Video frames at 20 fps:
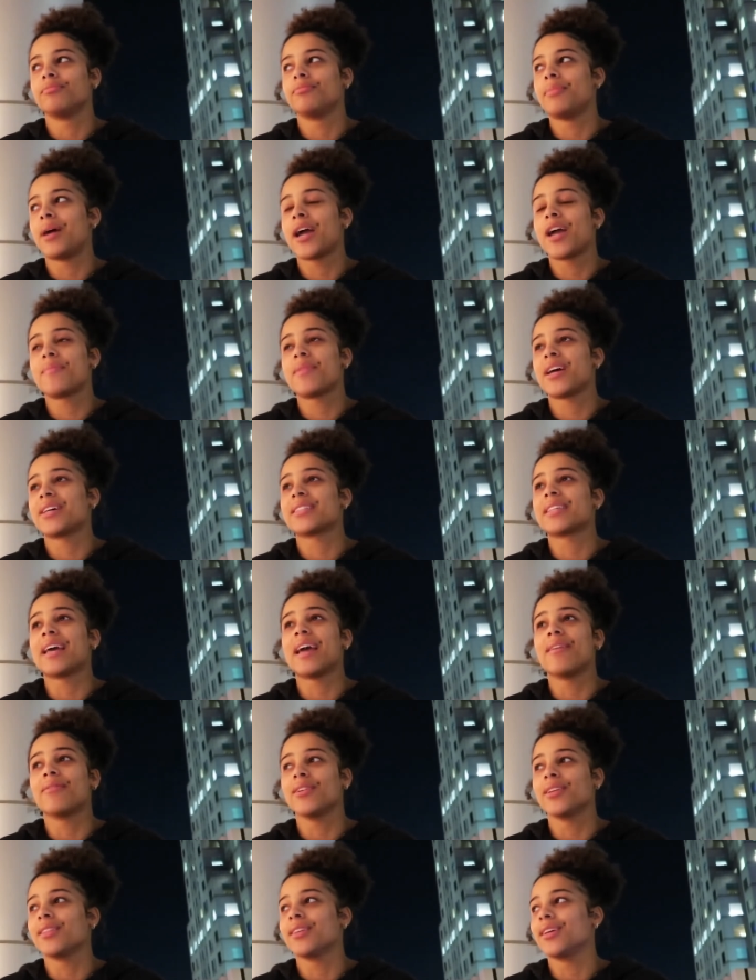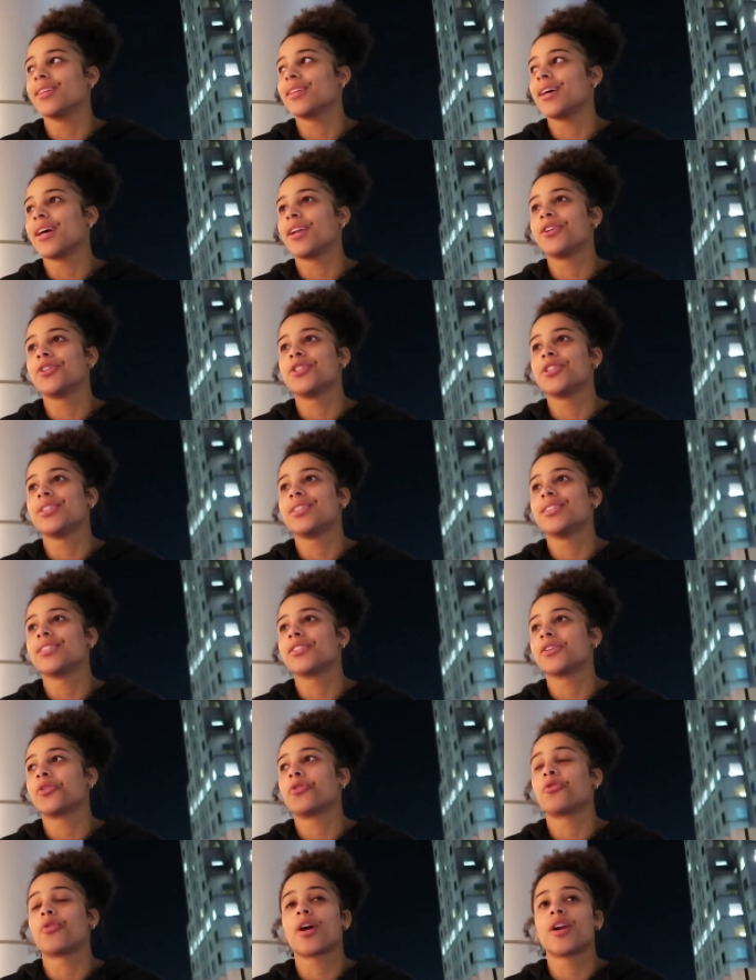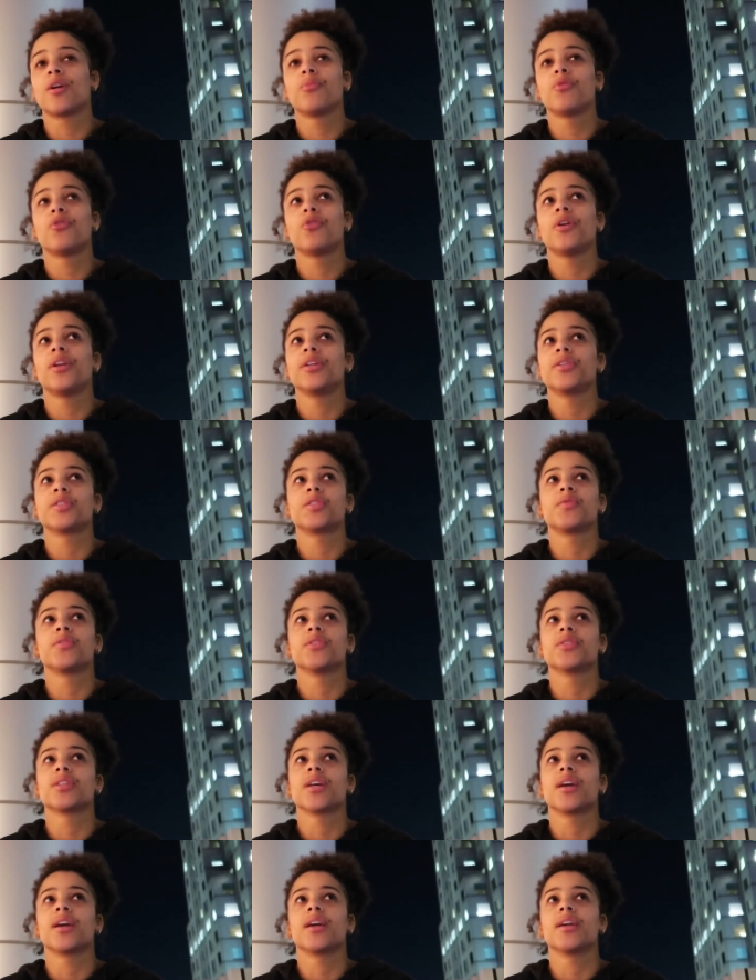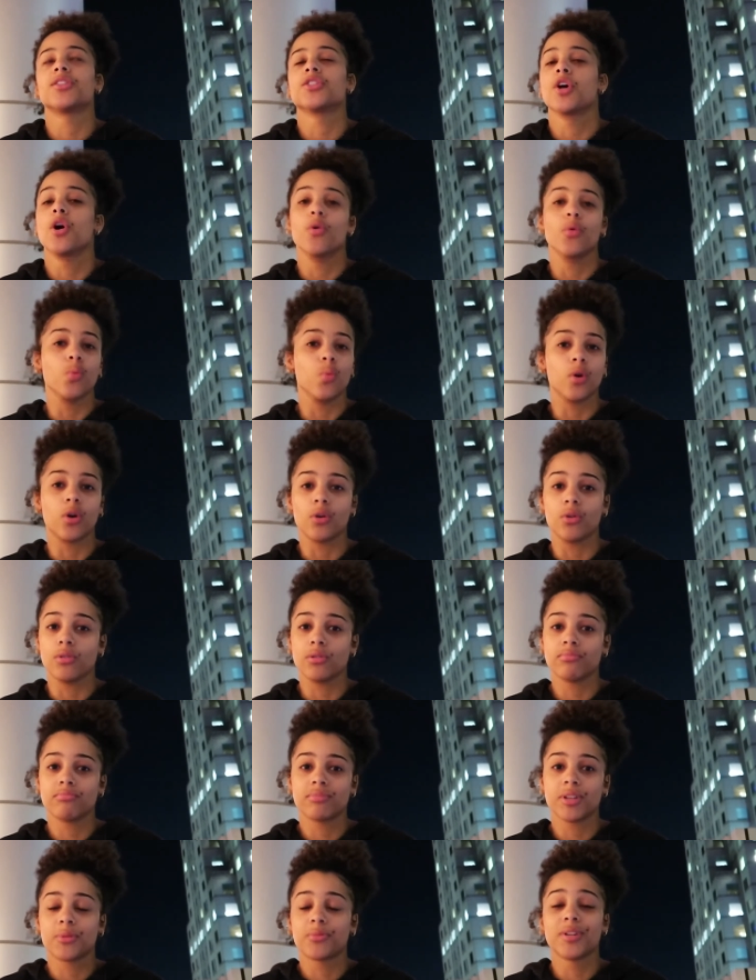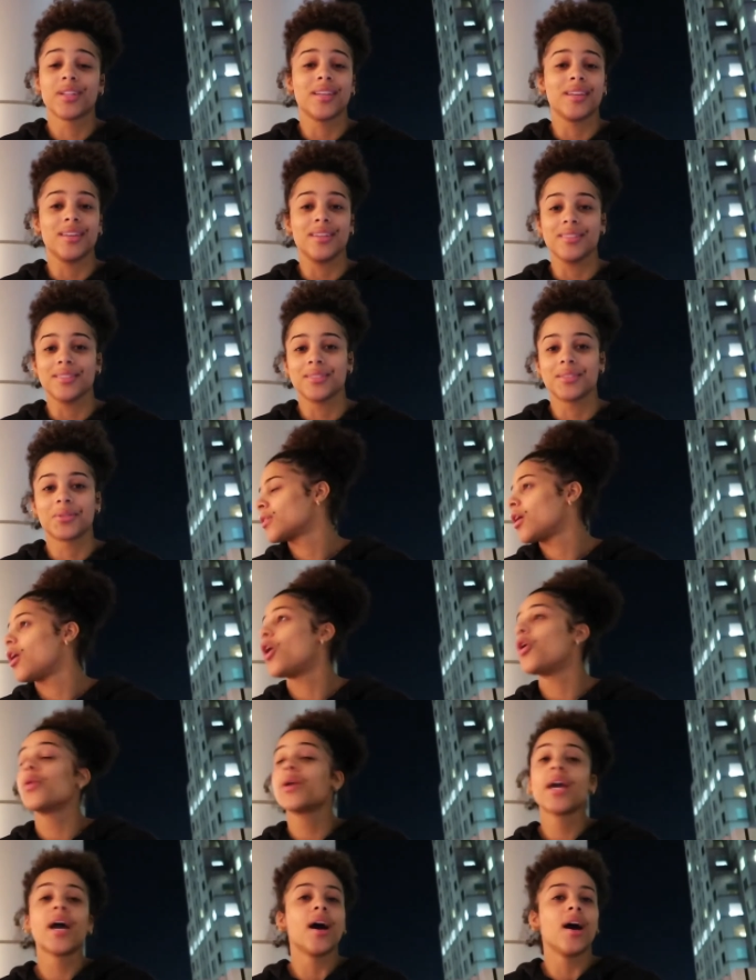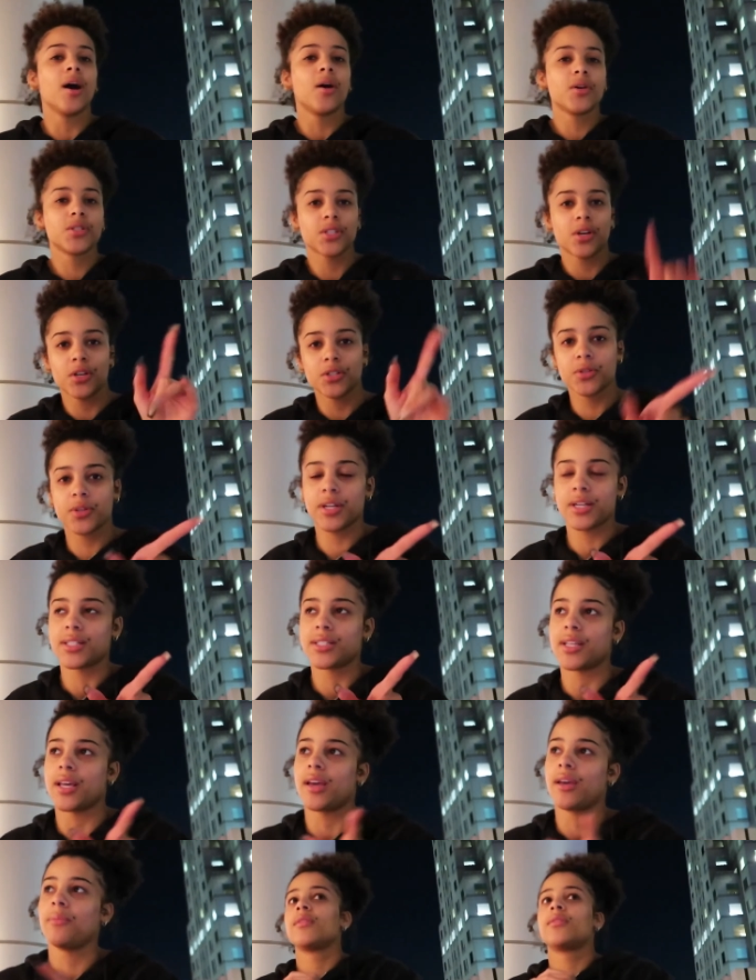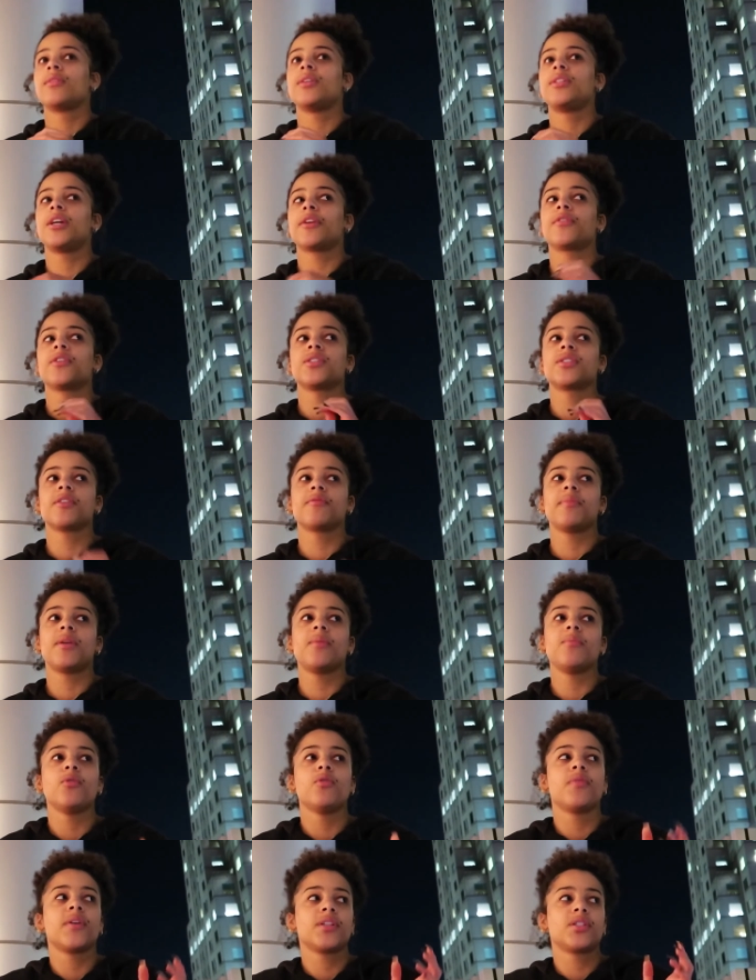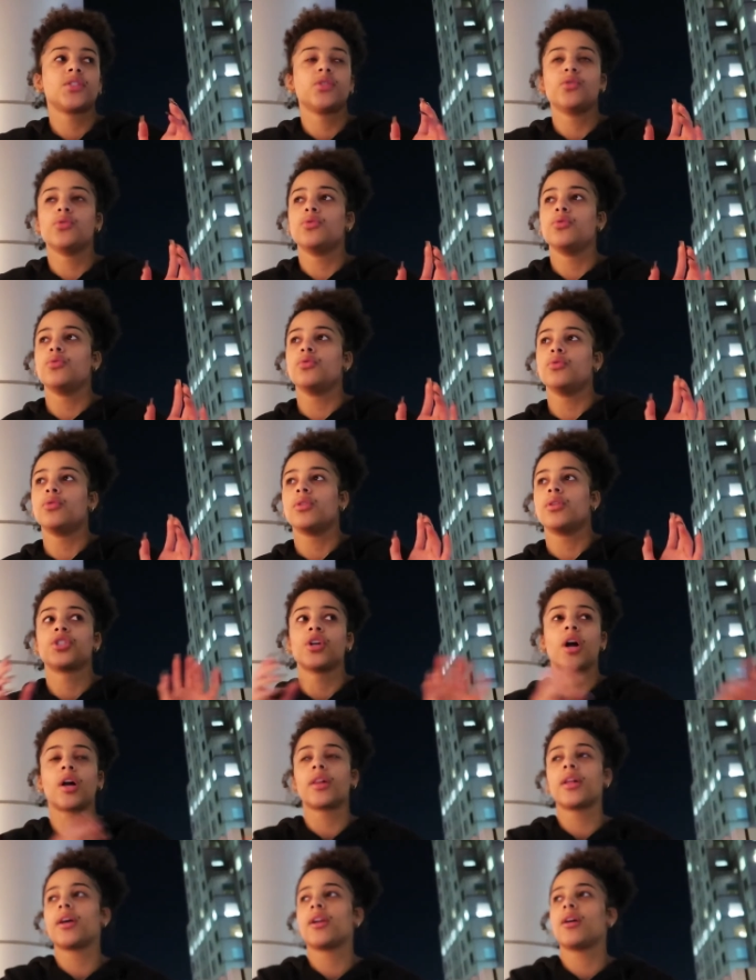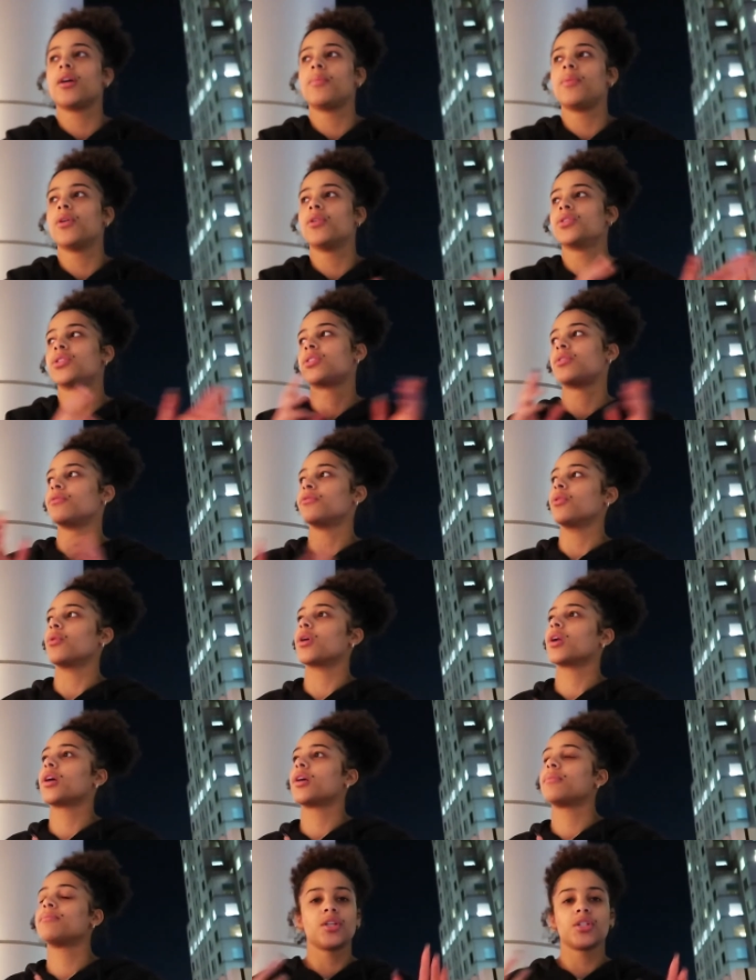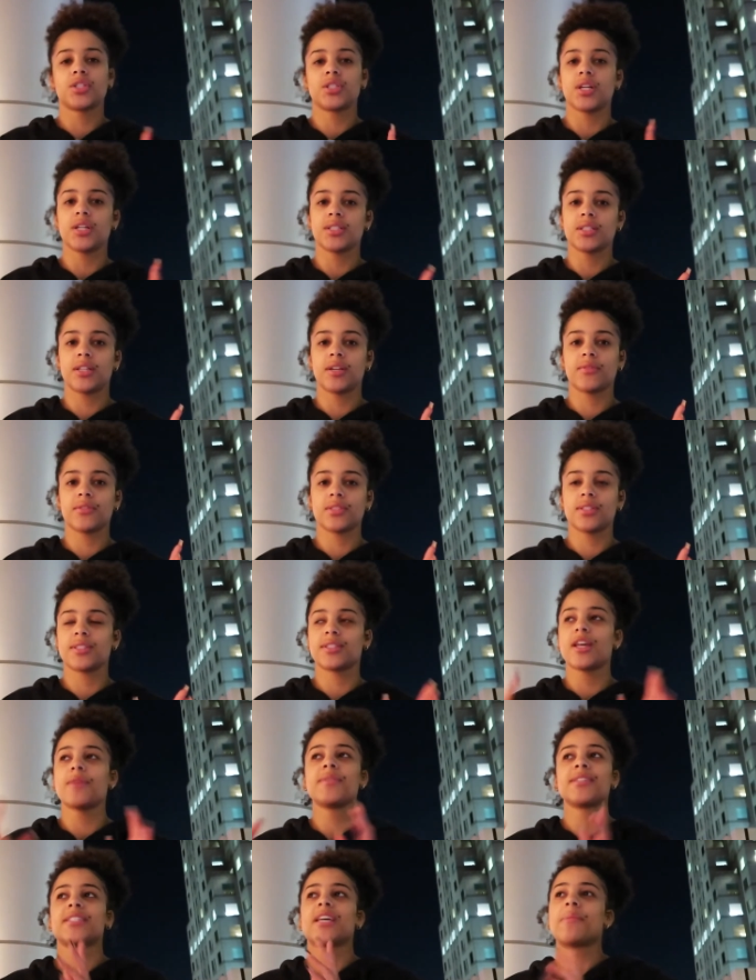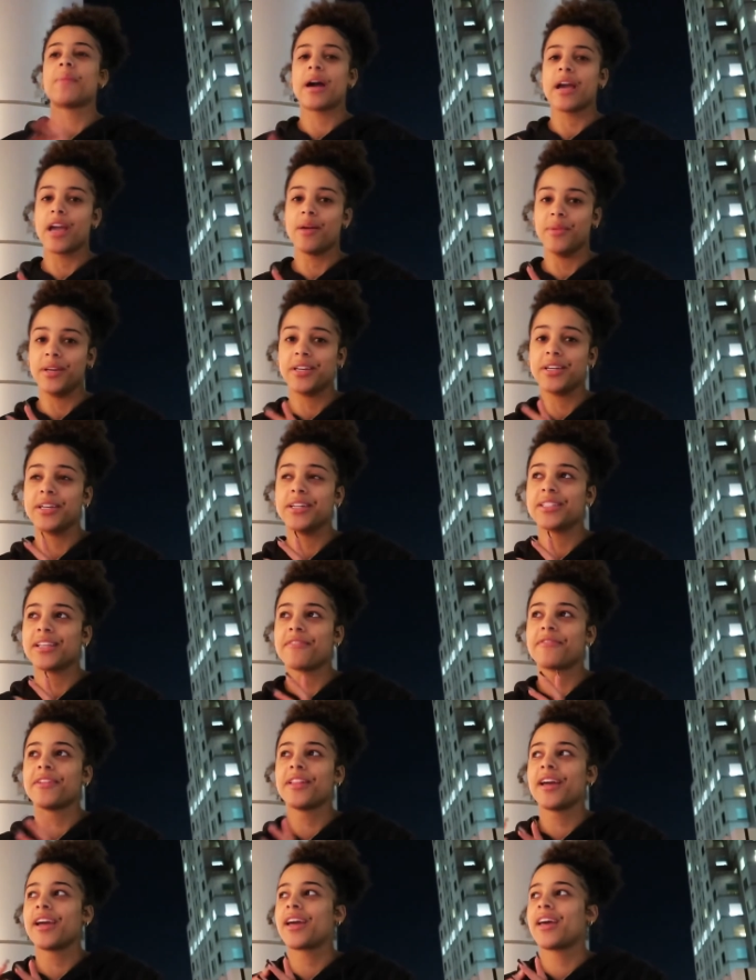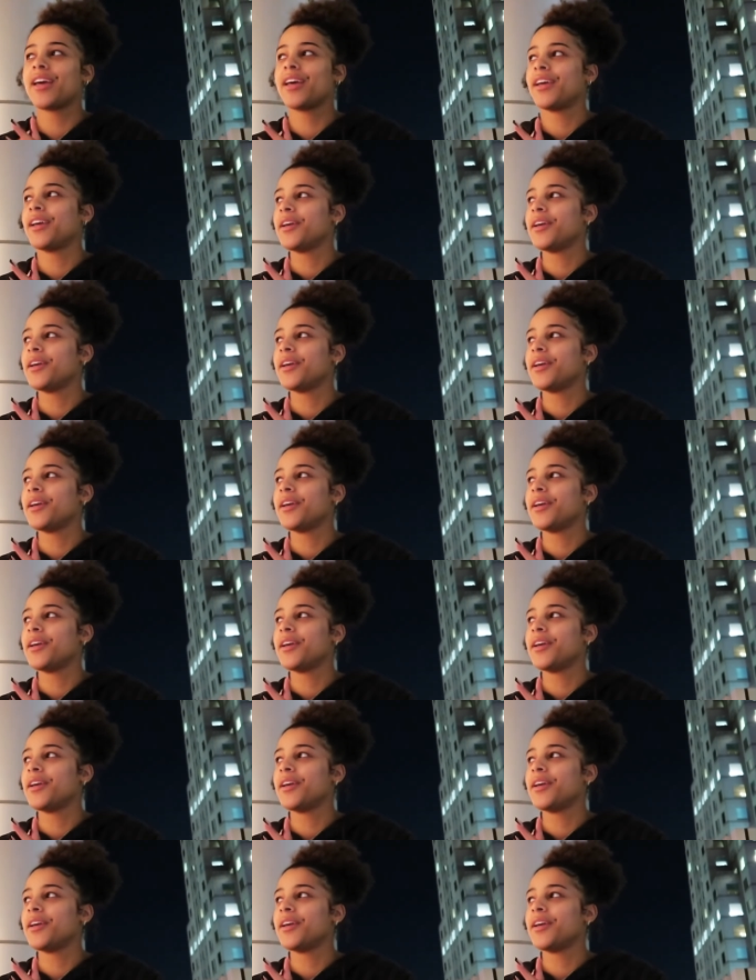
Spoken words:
Miami has everything. The energy is incredible and it just feels like its own world. It really is. Oh yeah, I was also gonna say, the difference of me moving to Charlotte opposed to Florida, there's tons of differences. Let me say Miami, because I feel like